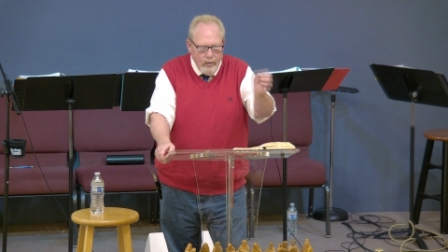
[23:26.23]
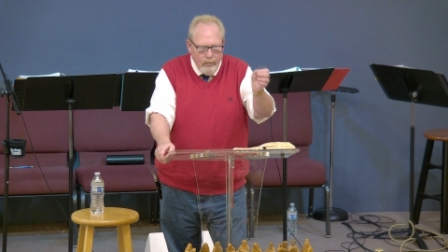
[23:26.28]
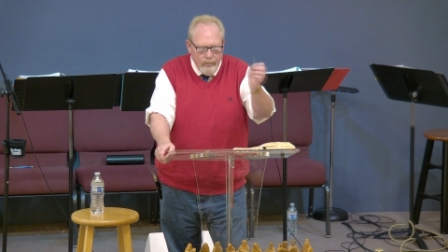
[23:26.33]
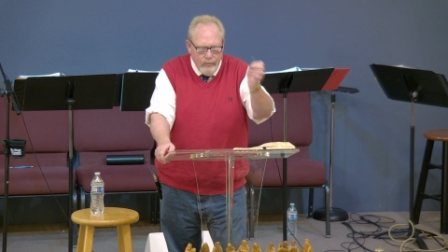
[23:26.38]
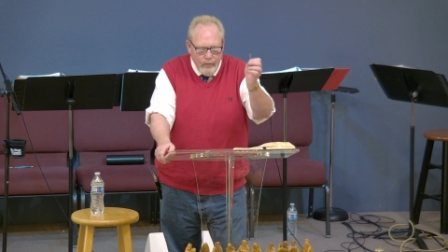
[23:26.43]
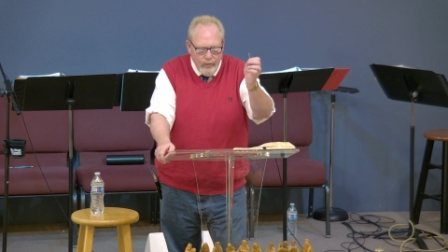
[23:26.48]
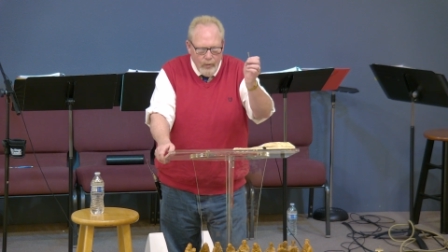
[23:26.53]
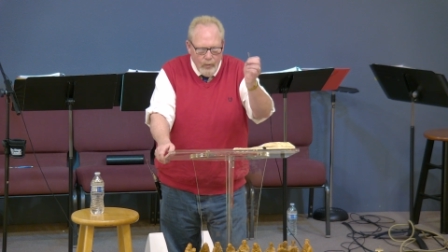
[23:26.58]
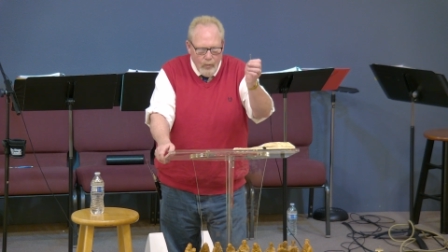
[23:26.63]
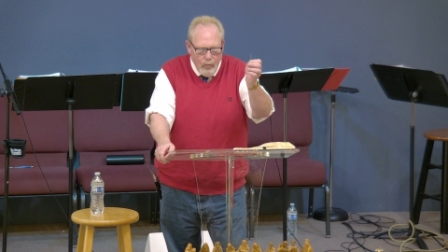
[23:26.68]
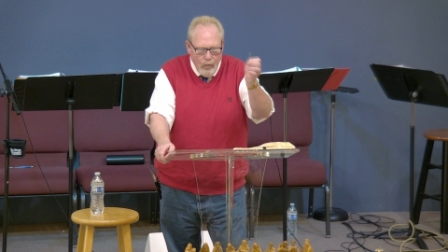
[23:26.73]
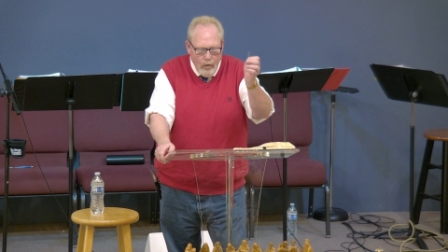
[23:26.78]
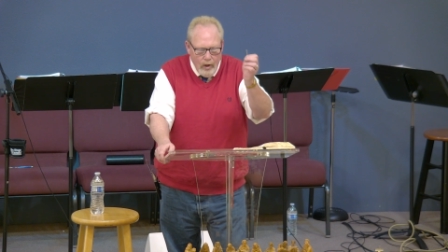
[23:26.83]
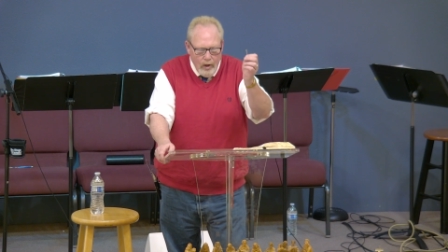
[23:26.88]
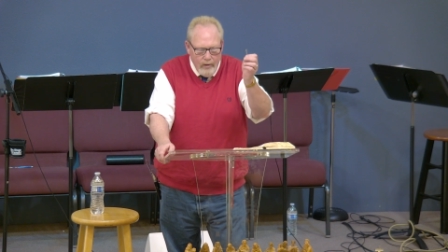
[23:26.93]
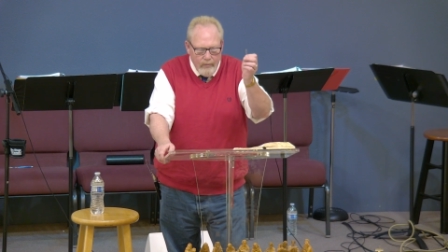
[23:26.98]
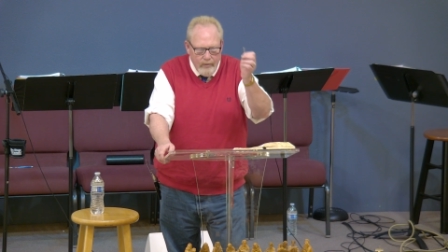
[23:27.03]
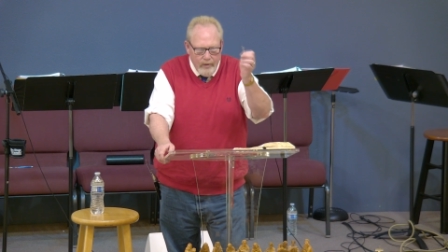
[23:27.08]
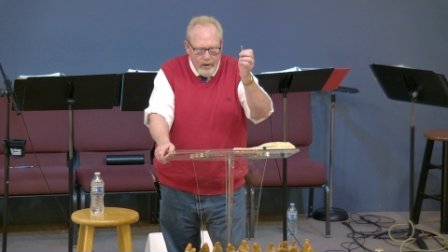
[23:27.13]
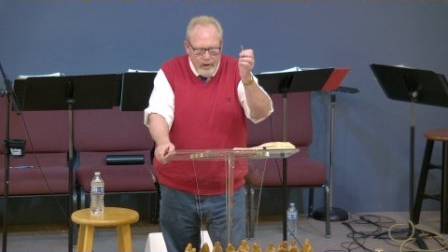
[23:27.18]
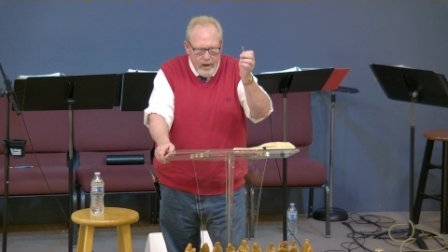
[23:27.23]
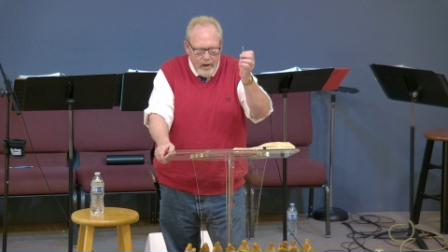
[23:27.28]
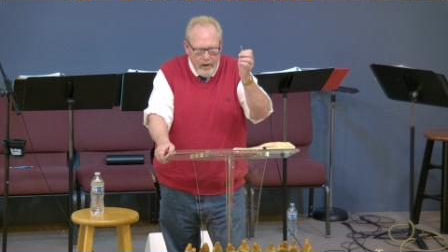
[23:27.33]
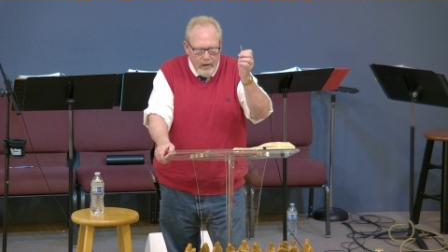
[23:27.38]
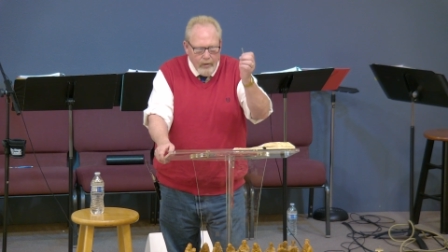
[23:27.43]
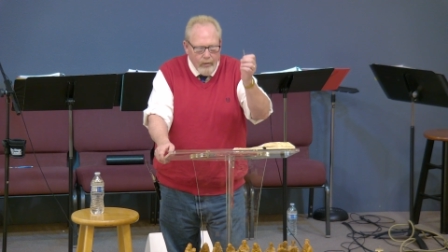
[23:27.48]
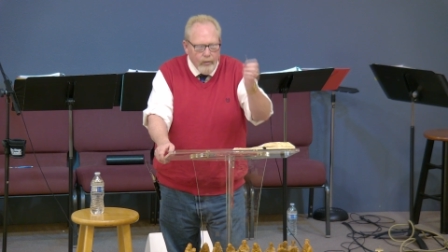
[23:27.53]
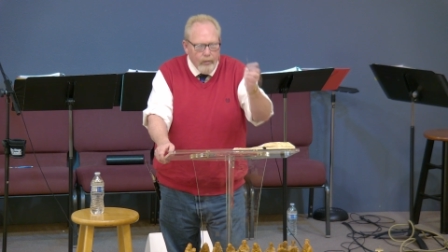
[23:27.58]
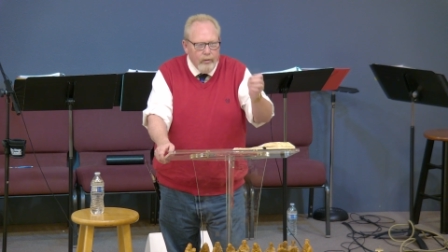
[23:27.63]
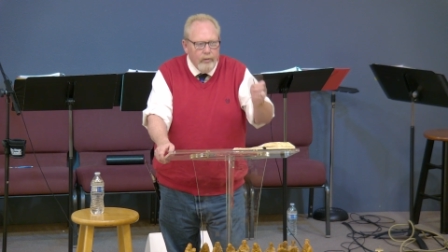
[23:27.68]
For the want of a
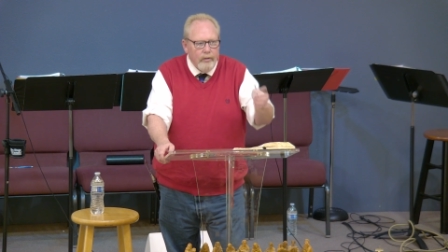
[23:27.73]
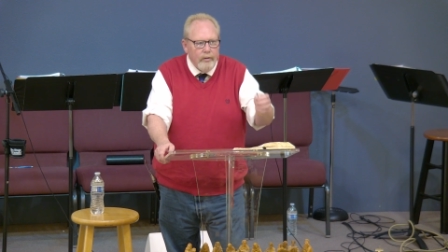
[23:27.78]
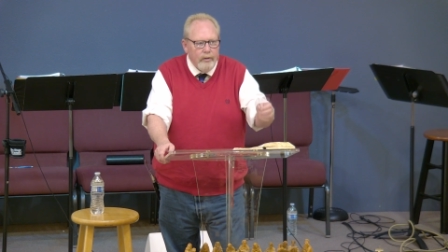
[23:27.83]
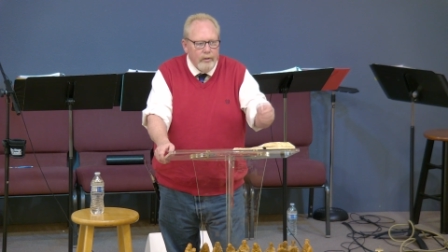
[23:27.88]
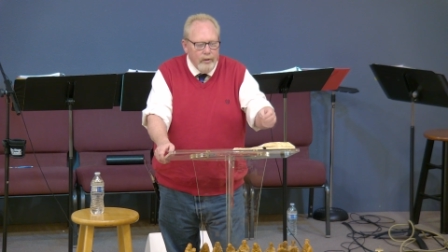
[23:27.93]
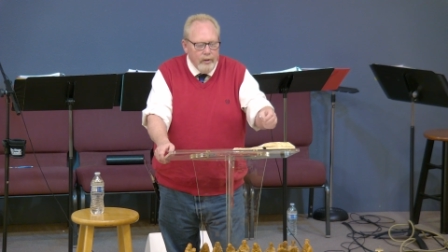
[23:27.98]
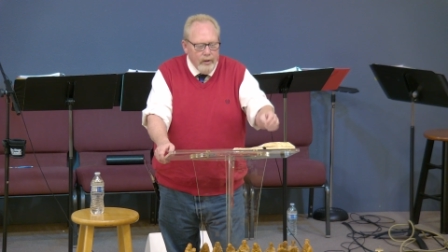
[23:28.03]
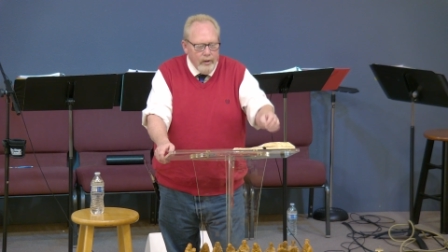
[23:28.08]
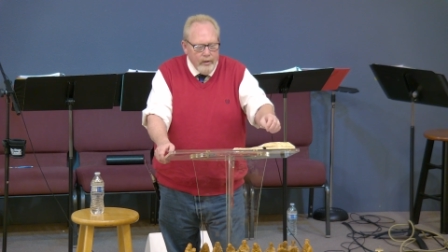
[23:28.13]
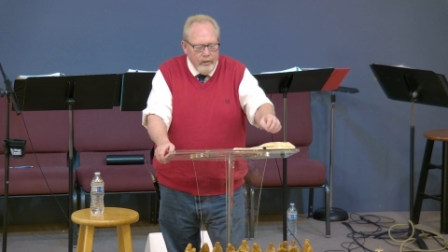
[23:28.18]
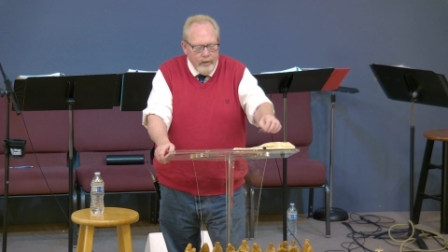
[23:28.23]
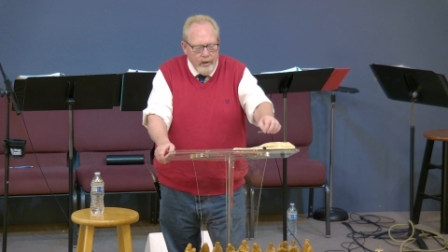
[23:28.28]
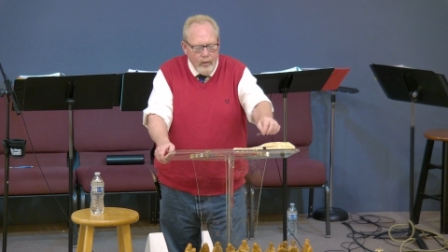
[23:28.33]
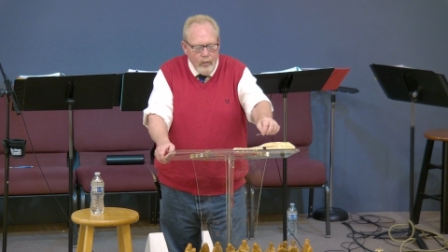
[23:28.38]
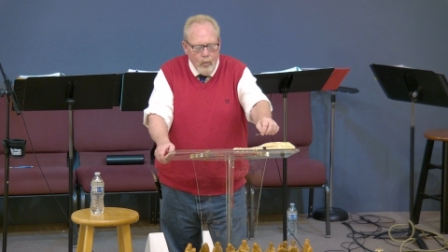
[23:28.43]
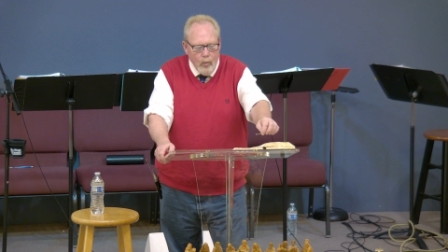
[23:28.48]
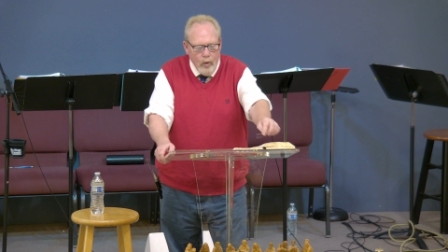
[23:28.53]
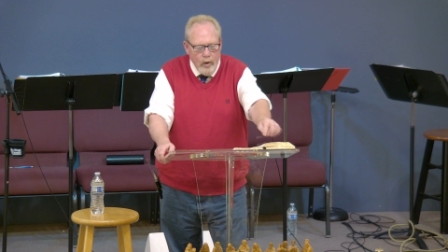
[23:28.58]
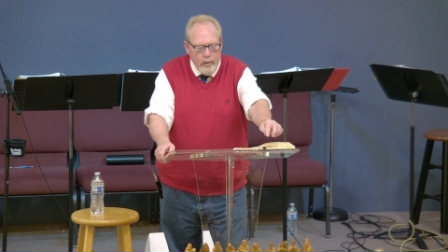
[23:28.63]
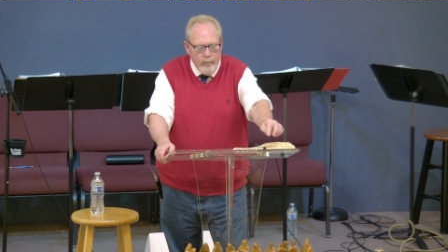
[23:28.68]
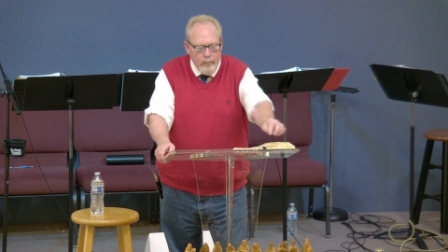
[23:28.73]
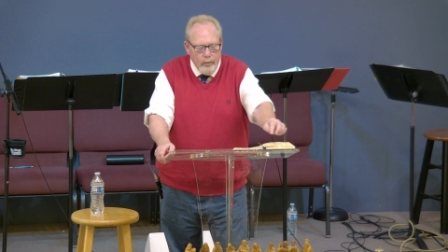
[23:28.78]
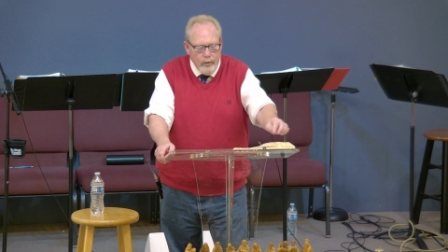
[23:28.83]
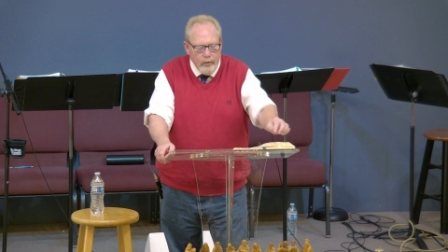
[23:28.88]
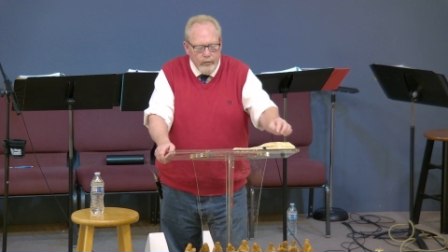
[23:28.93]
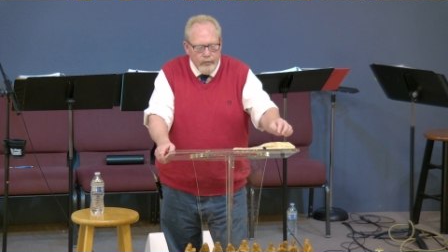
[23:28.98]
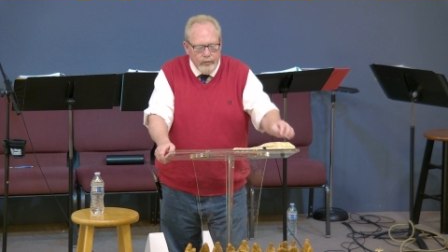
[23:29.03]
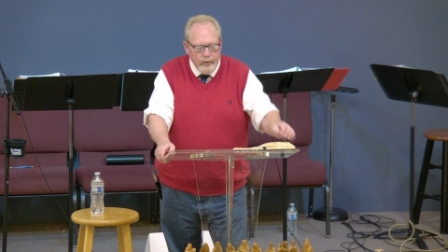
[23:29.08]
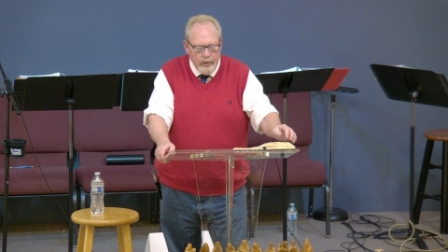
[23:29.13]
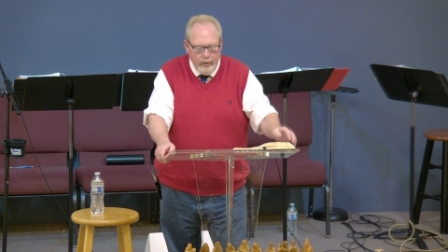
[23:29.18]
nail, that one
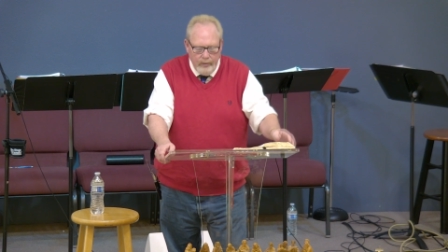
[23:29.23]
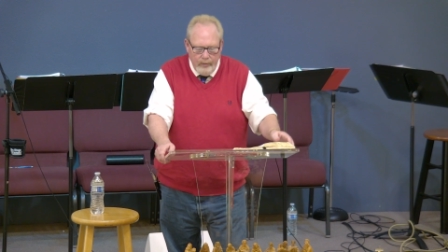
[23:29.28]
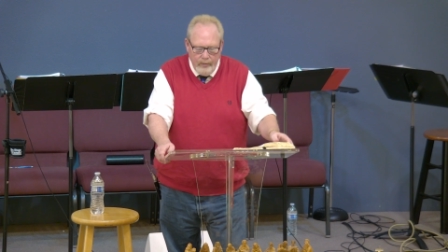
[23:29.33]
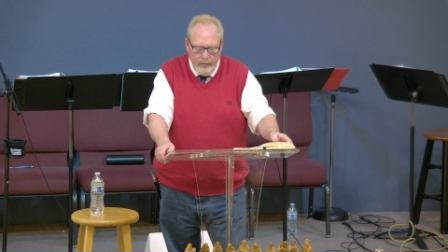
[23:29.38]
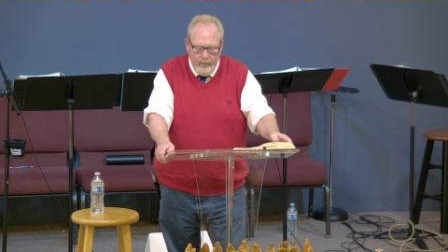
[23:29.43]
person,